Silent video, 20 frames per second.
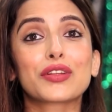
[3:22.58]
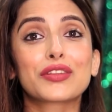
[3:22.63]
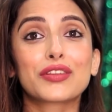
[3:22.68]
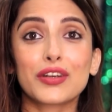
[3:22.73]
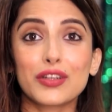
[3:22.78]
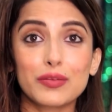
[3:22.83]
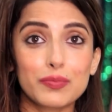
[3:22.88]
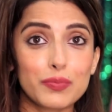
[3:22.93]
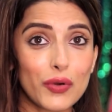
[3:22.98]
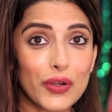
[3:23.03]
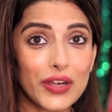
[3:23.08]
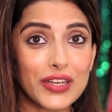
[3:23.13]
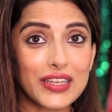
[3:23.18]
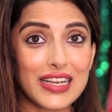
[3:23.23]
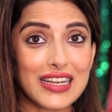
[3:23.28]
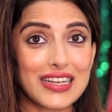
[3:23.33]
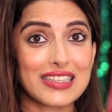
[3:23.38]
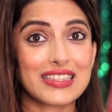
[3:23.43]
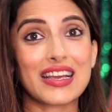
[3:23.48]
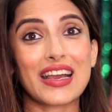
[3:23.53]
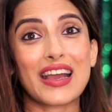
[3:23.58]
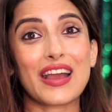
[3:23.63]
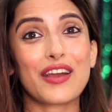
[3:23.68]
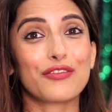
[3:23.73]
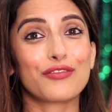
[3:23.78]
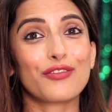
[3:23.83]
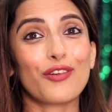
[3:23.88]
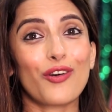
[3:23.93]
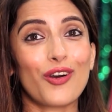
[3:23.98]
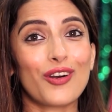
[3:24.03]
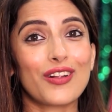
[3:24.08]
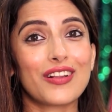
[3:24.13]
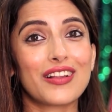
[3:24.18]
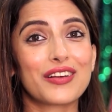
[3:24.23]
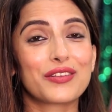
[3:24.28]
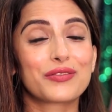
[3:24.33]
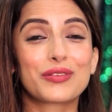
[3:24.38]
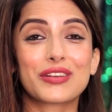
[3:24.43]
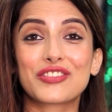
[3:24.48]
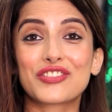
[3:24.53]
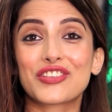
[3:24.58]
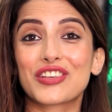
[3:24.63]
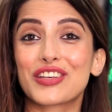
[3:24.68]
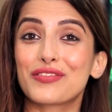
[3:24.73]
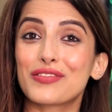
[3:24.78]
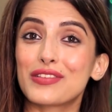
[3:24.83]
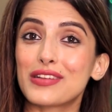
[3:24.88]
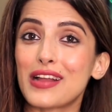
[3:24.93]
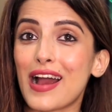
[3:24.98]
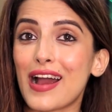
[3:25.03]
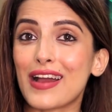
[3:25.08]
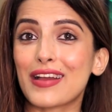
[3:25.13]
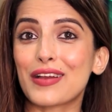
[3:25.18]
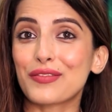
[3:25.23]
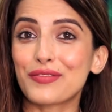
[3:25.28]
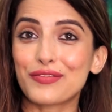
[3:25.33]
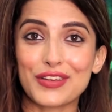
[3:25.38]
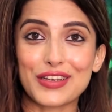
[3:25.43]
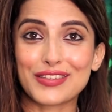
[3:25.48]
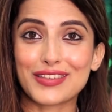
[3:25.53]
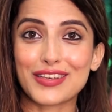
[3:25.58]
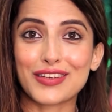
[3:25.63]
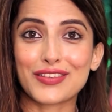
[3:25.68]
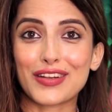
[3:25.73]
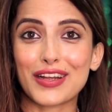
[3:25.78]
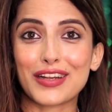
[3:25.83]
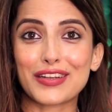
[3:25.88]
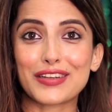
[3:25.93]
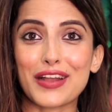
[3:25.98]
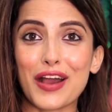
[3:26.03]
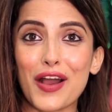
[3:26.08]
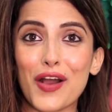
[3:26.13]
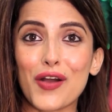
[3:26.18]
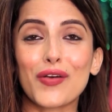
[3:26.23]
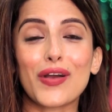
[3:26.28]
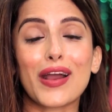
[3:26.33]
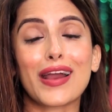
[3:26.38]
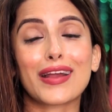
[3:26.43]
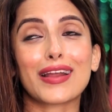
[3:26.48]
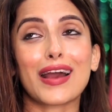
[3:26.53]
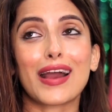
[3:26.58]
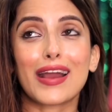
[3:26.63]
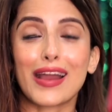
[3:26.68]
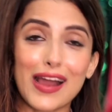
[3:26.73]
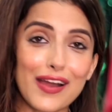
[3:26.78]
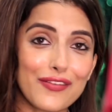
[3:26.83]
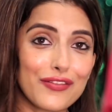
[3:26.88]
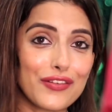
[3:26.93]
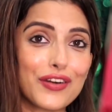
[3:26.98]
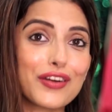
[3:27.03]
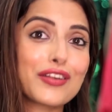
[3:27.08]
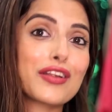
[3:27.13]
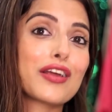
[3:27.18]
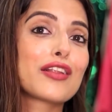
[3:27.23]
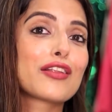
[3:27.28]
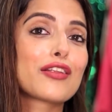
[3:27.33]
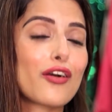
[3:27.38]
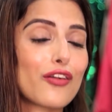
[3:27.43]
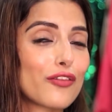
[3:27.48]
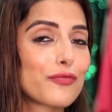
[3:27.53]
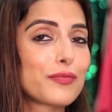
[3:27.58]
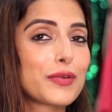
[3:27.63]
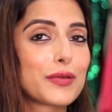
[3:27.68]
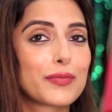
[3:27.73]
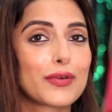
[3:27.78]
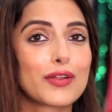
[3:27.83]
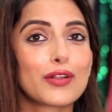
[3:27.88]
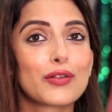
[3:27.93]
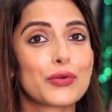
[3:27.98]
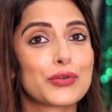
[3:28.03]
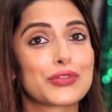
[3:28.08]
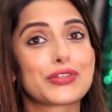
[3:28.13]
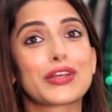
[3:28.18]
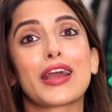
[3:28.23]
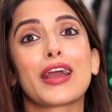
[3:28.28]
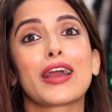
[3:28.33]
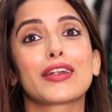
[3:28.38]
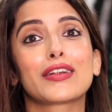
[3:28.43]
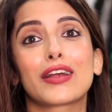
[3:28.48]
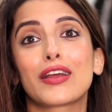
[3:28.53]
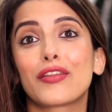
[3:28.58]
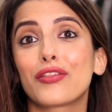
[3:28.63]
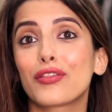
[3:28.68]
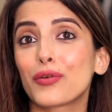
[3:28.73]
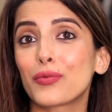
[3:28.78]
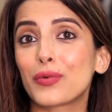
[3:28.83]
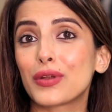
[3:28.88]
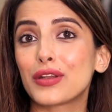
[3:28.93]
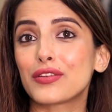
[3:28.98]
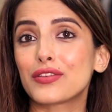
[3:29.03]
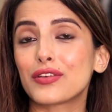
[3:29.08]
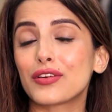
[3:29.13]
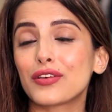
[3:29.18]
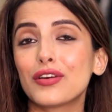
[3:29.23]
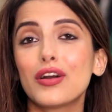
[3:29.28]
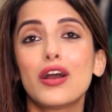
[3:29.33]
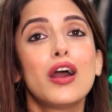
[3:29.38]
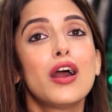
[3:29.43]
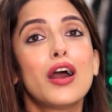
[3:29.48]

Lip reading: third point is hair fall, which even I am facing right now, and I have heard a lot of people lose hair in the winter.